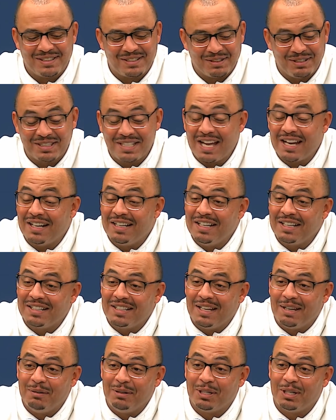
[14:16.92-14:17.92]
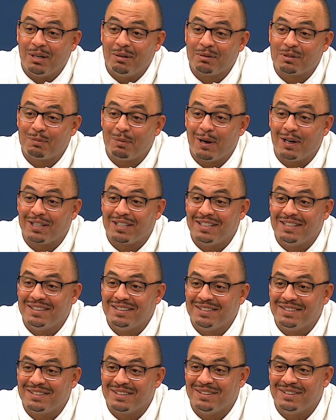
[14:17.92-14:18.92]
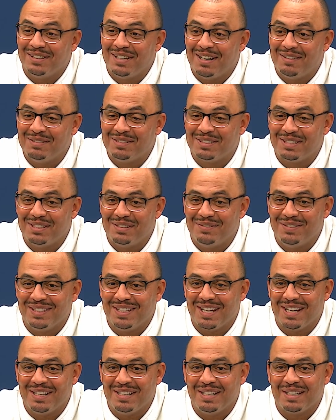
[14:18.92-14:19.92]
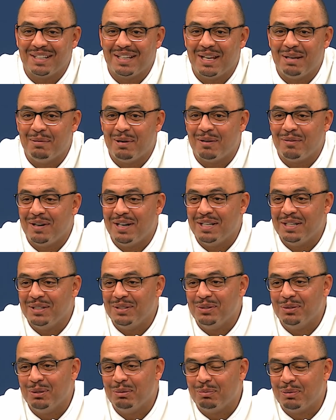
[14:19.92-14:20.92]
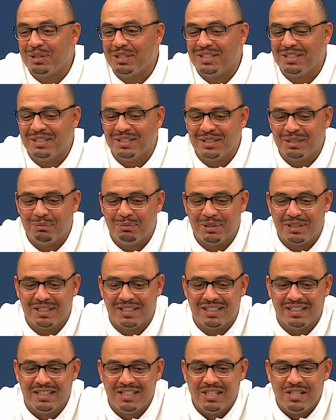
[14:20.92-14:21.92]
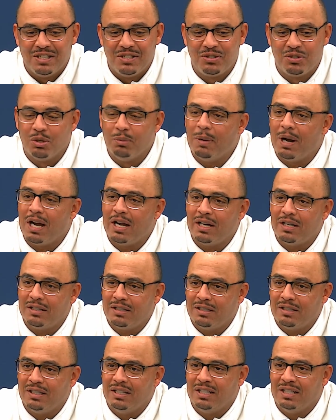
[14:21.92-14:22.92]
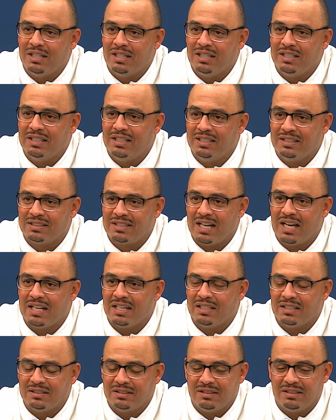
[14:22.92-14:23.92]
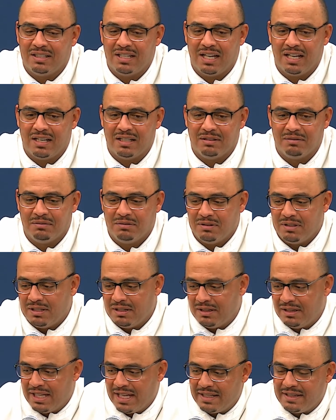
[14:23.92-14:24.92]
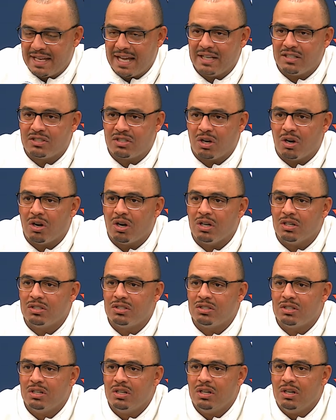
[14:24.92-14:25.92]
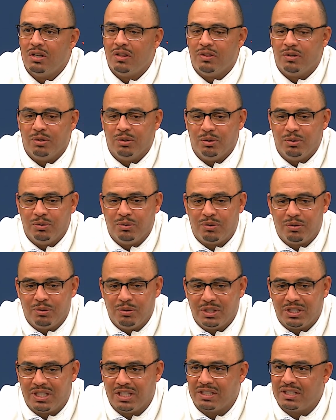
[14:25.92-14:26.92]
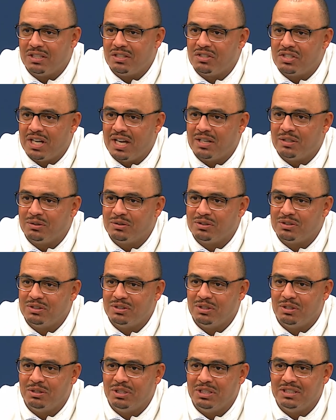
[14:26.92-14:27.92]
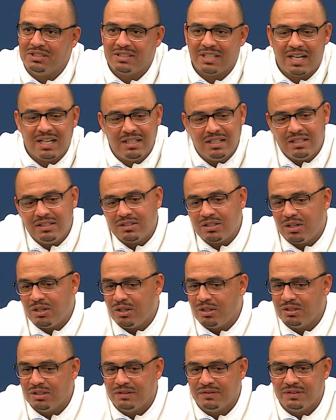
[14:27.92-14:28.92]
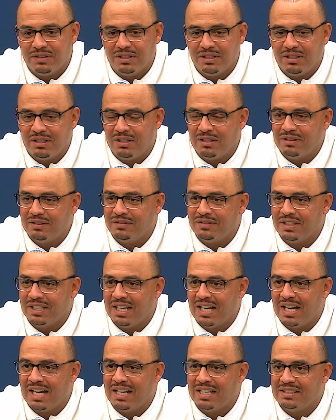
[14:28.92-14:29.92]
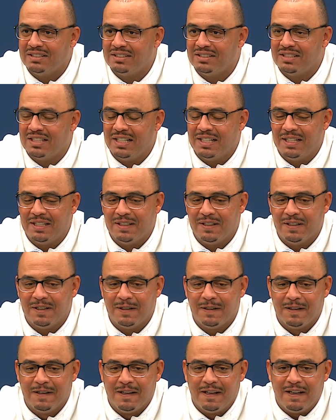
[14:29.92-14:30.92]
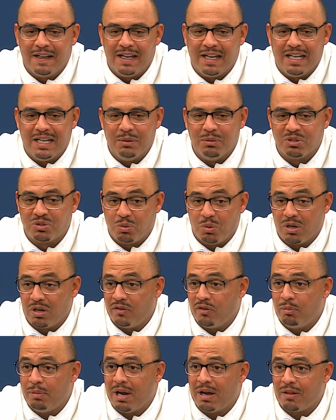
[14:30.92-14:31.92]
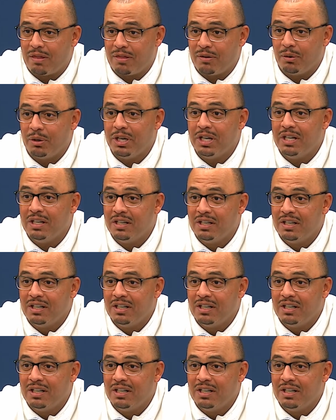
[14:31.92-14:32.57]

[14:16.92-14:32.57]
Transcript: So he's got a nickname. We call him Sparky. So obviously, if you got a nickname already, you're doing pretty good. But Drew Meyer is kind of led that charge through the kicking channels. You know, he's tied into all of the guys, and he was one of about three,